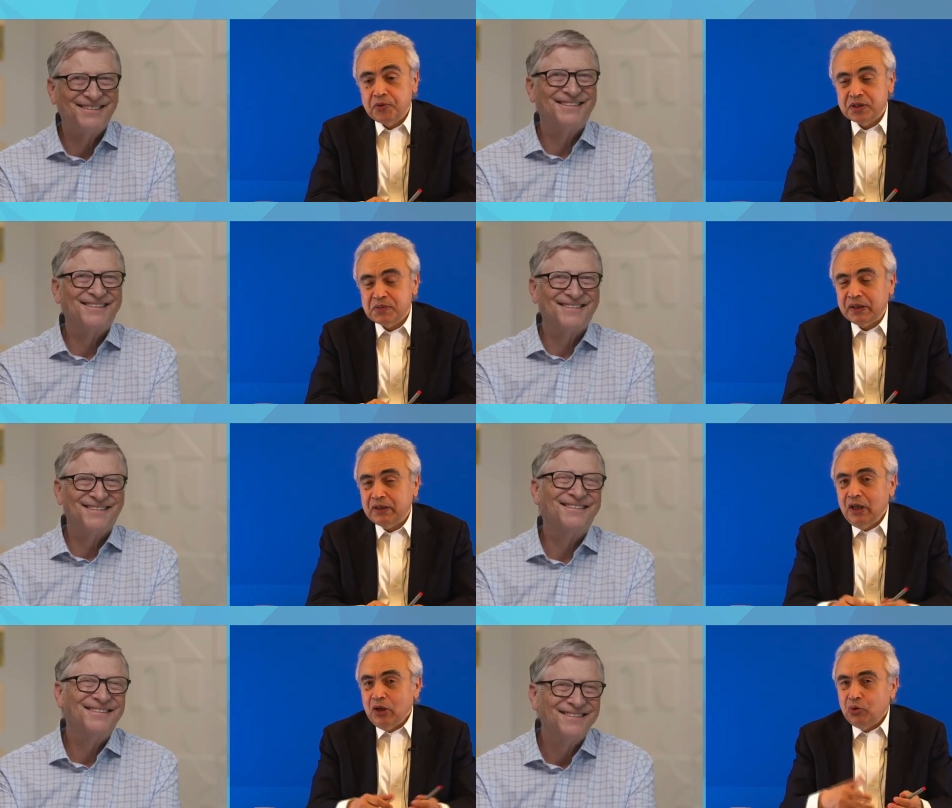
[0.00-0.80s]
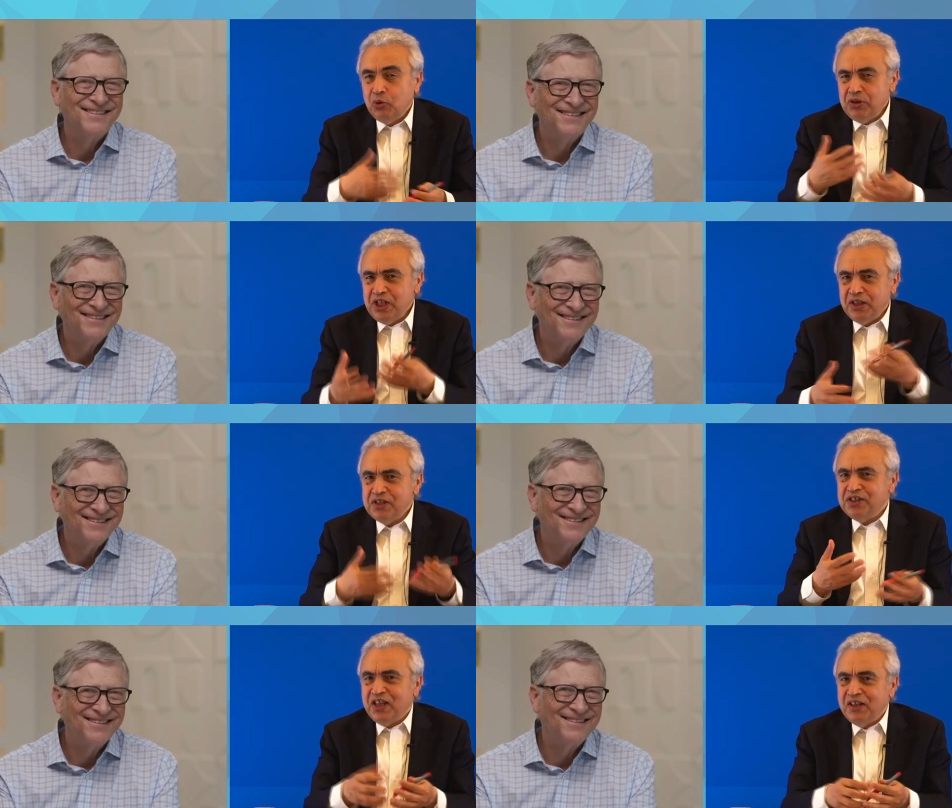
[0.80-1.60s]
Speaker 1: But do you see it is
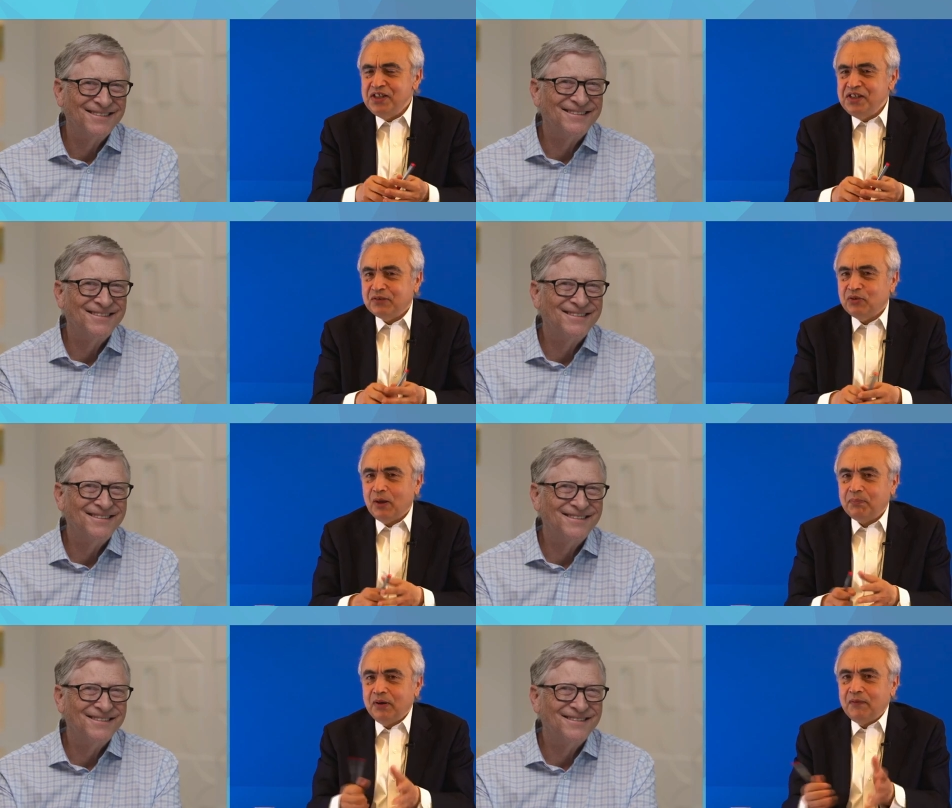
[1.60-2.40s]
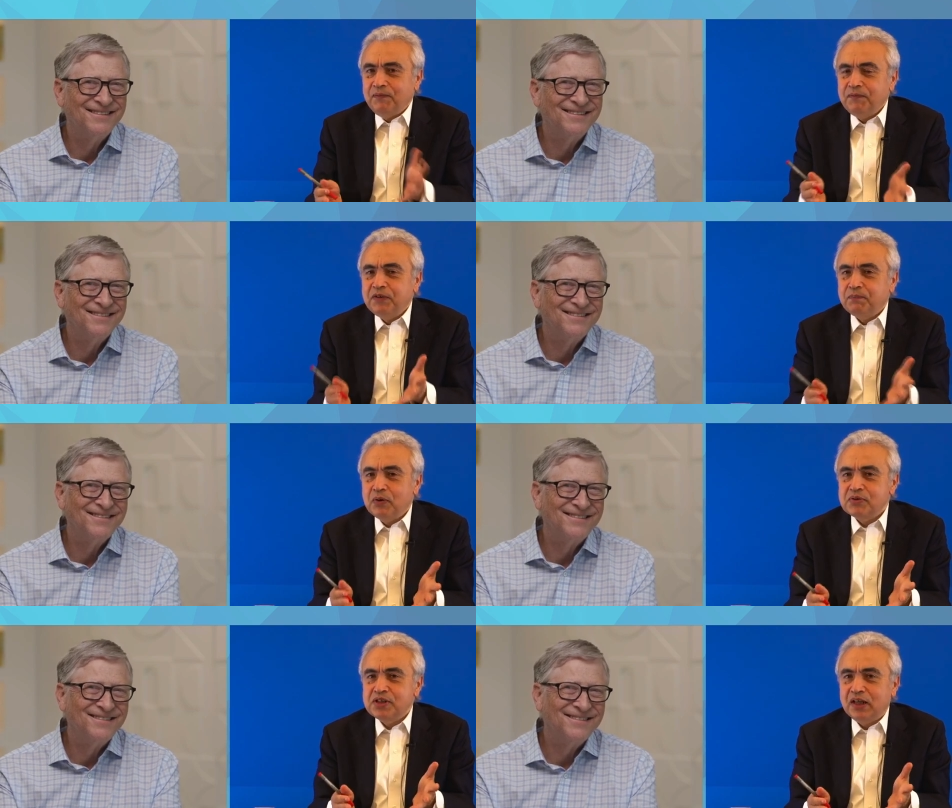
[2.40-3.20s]
realistic to cap
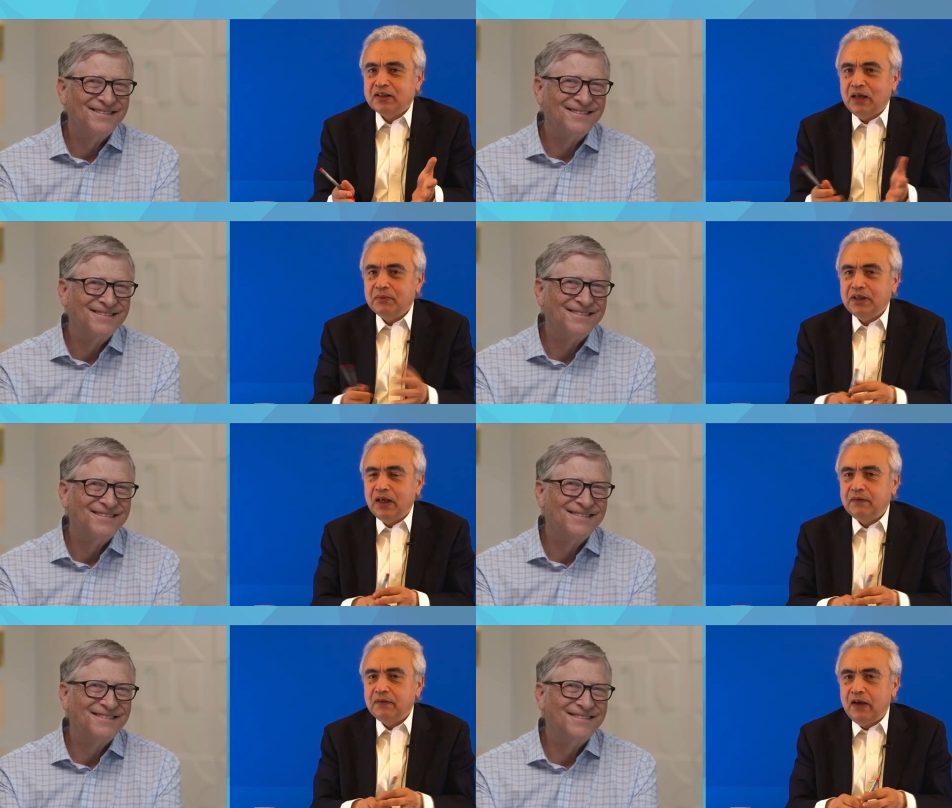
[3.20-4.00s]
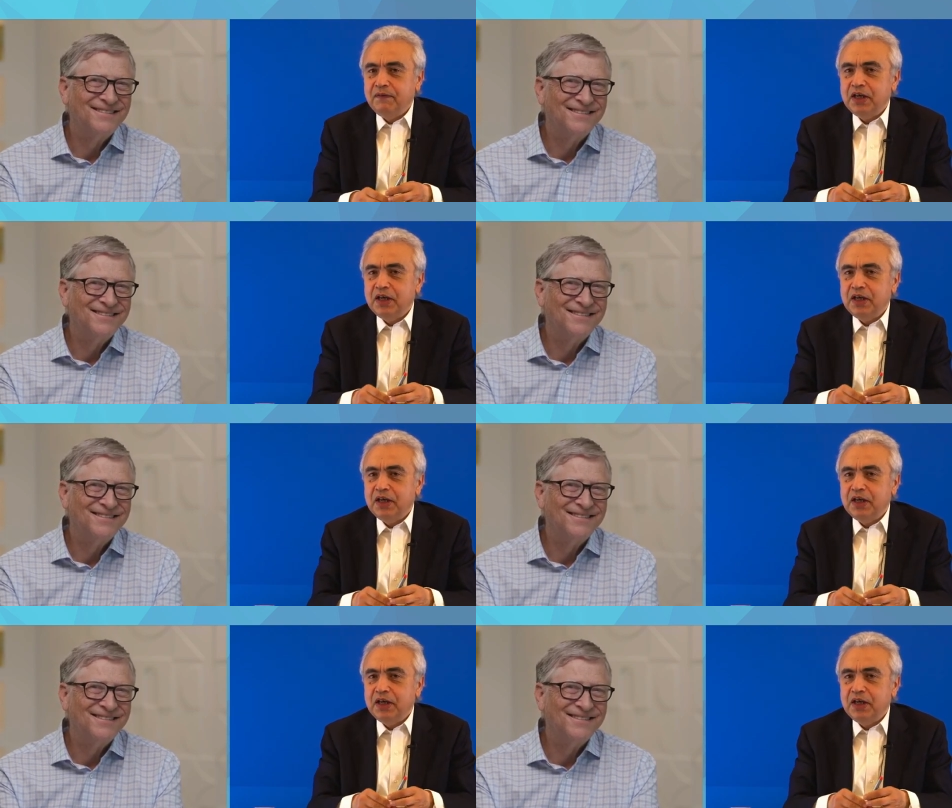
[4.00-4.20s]
50%? I mean, the aviation